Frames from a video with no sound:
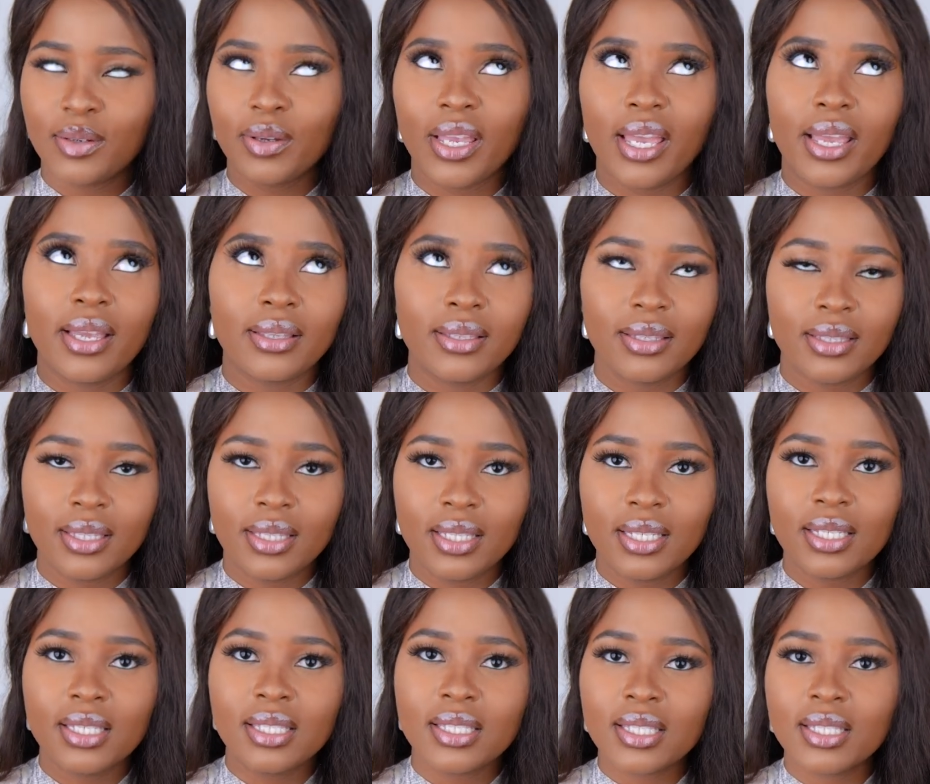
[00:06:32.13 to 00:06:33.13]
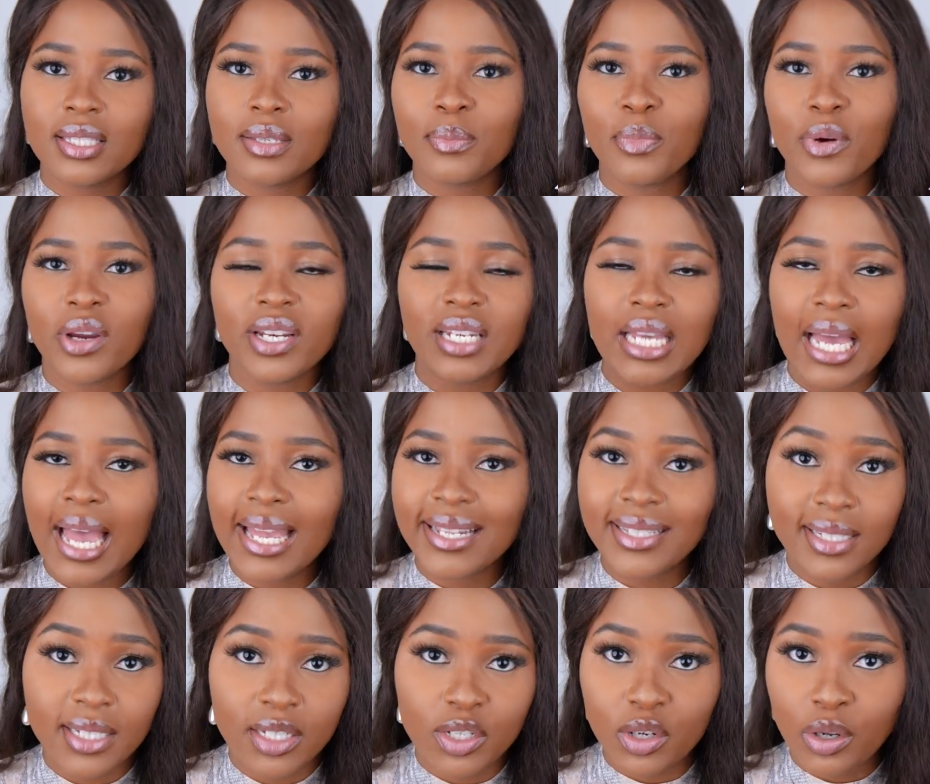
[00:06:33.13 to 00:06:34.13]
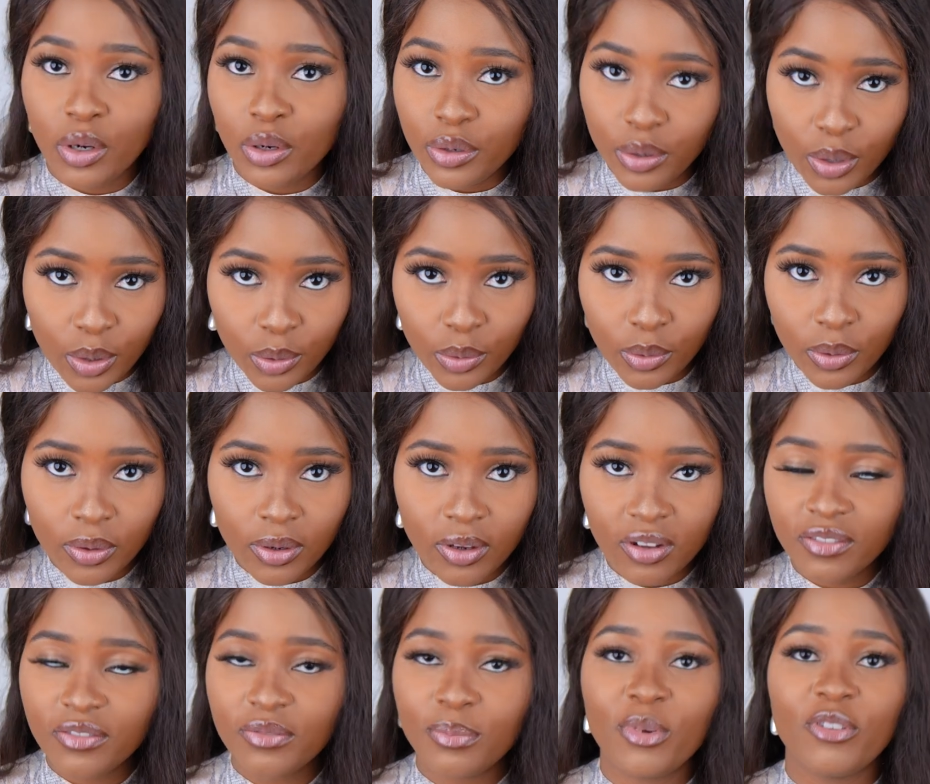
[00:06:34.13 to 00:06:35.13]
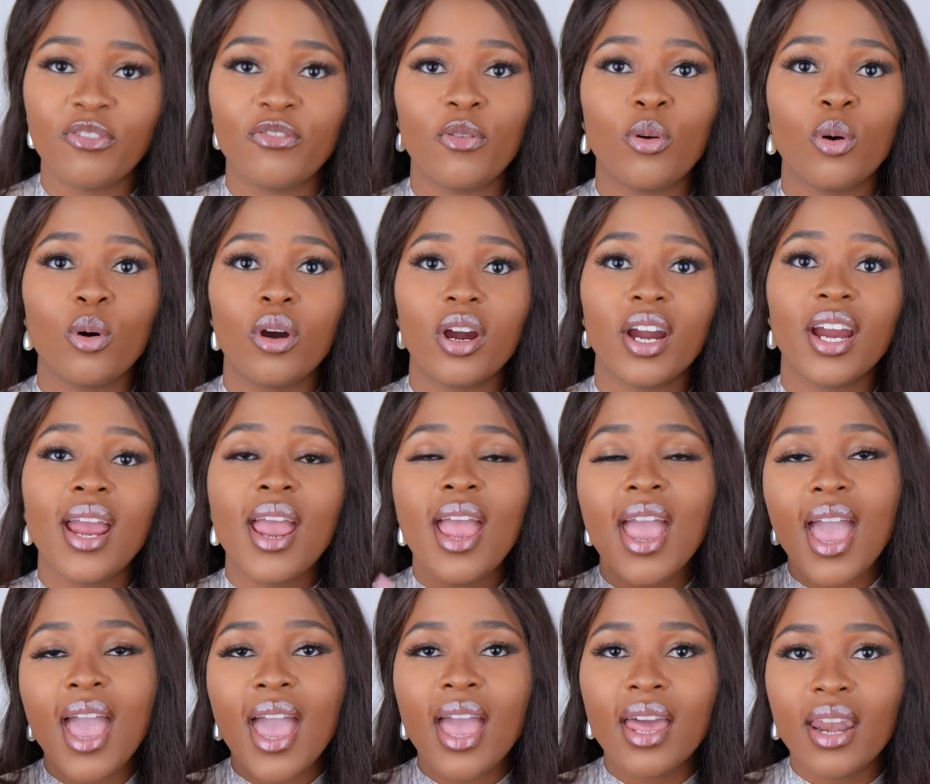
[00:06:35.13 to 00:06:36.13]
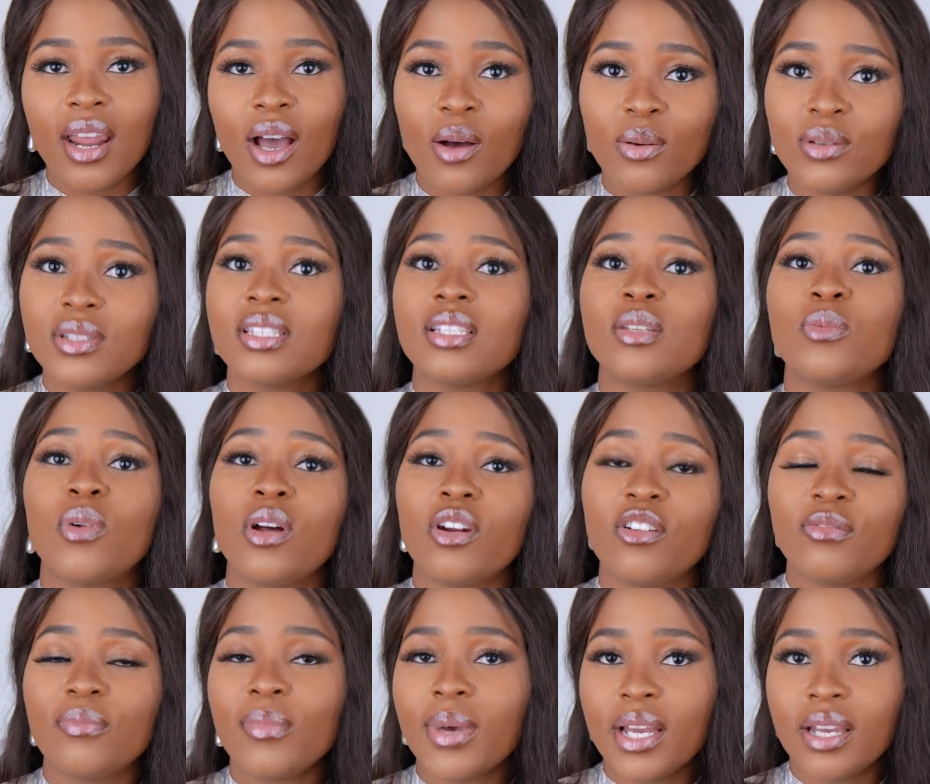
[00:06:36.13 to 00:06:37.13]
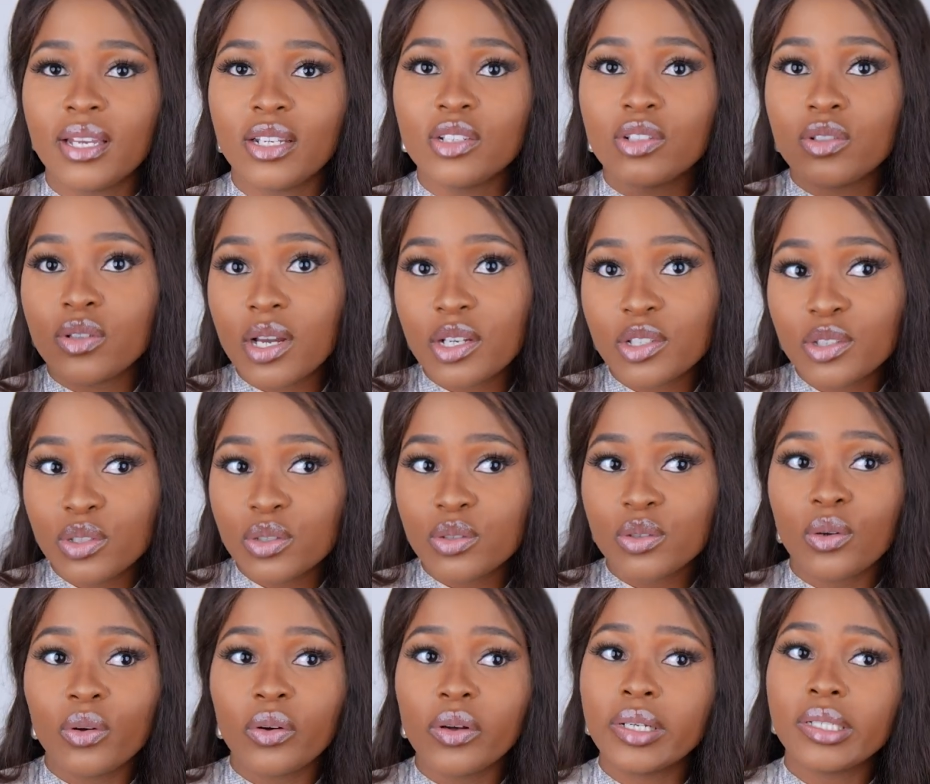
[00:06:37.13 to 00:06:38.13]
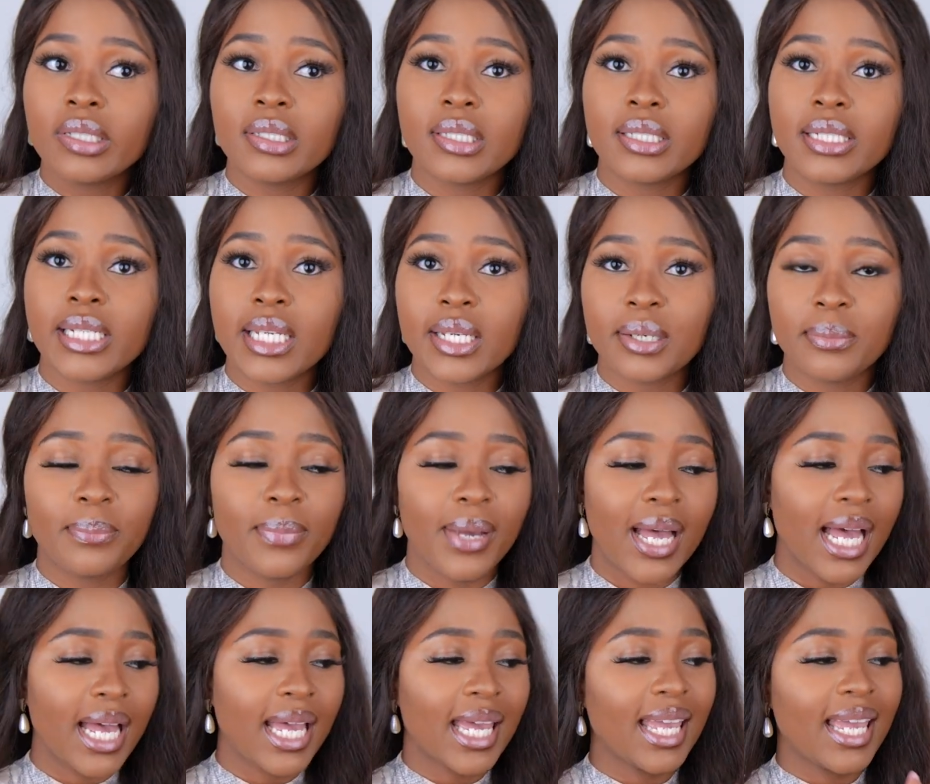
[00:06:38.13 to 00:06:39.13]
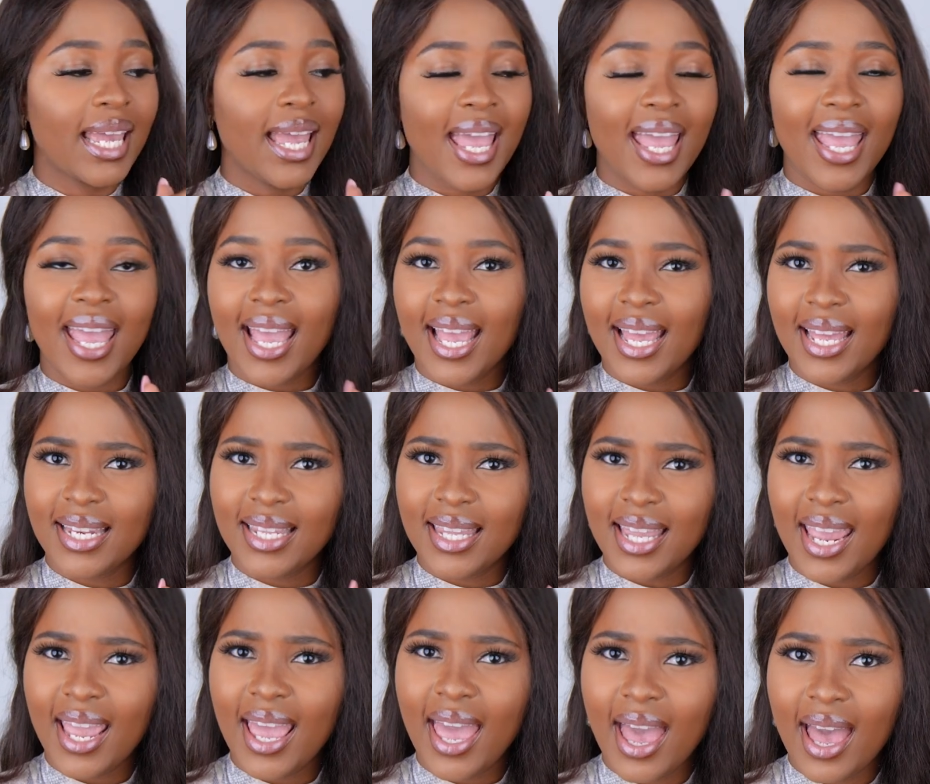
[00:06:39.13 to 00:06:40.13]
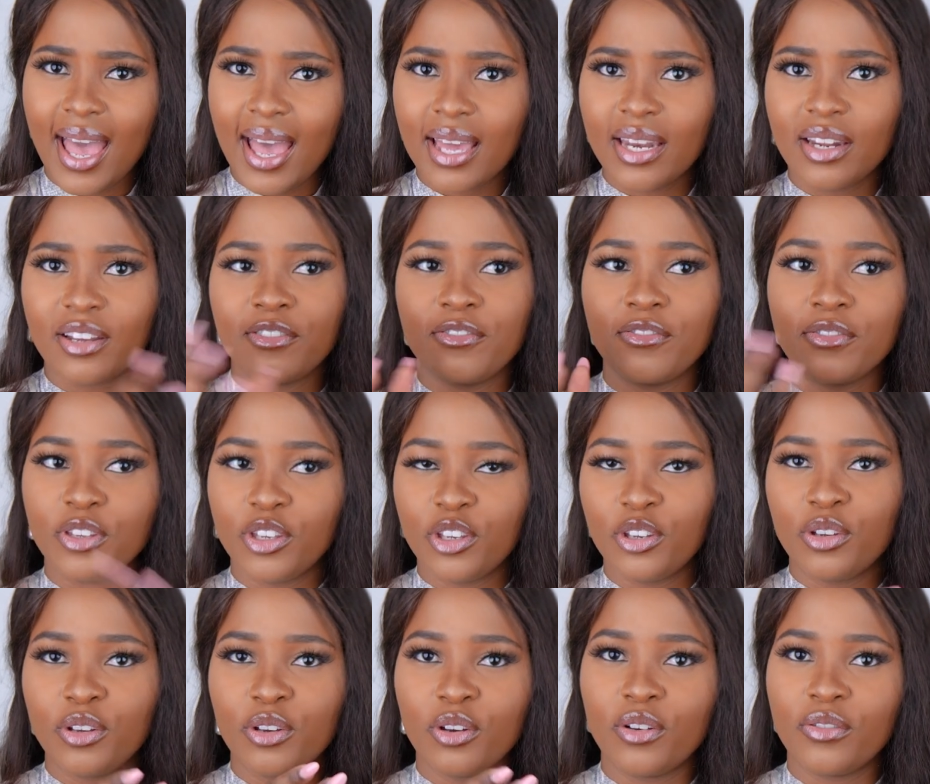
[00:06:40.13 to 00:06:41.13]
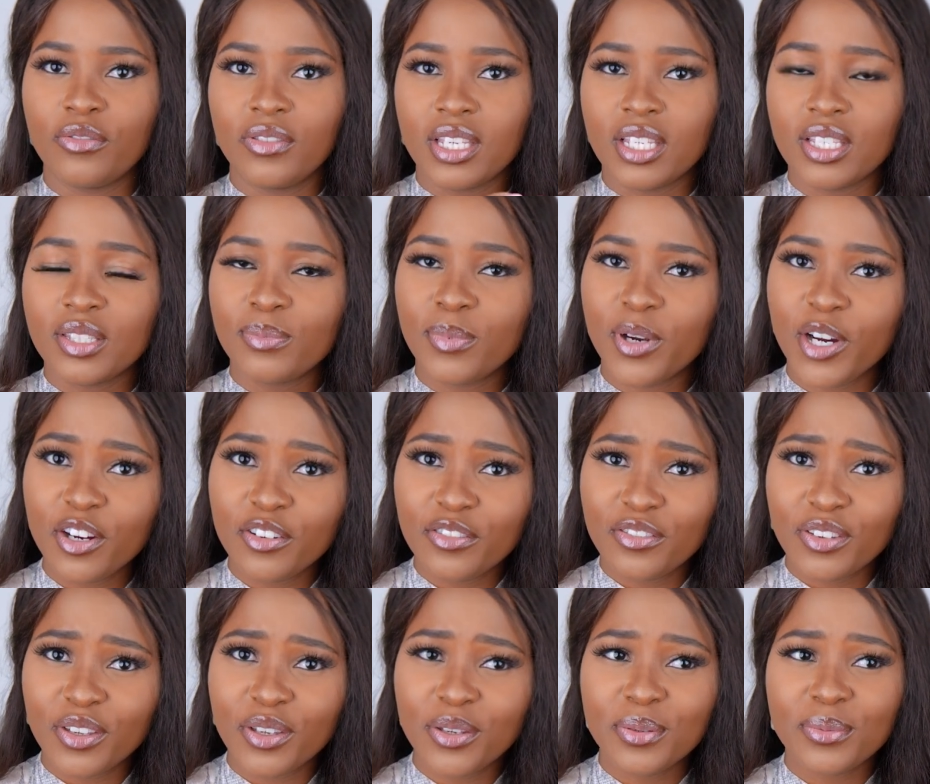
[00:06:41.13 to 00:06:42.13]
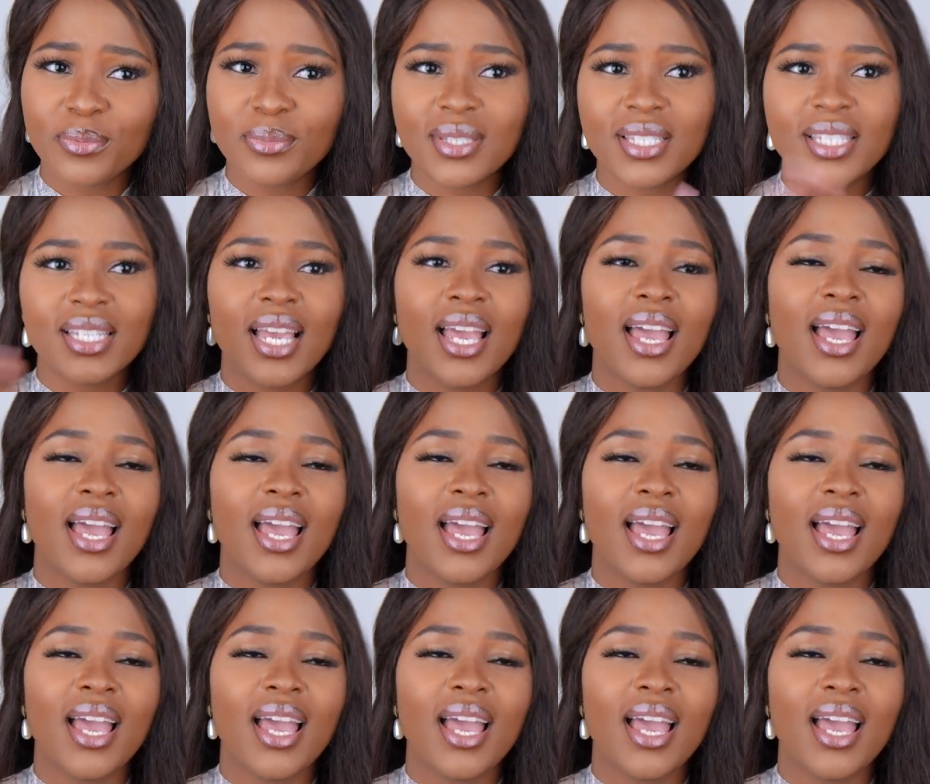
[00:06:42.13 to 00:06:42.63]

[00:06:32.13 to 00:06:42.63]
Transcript: Okay, this is a brand I did not know of before, and I was in one of my drugstores nearby and they had a few of these perfumes.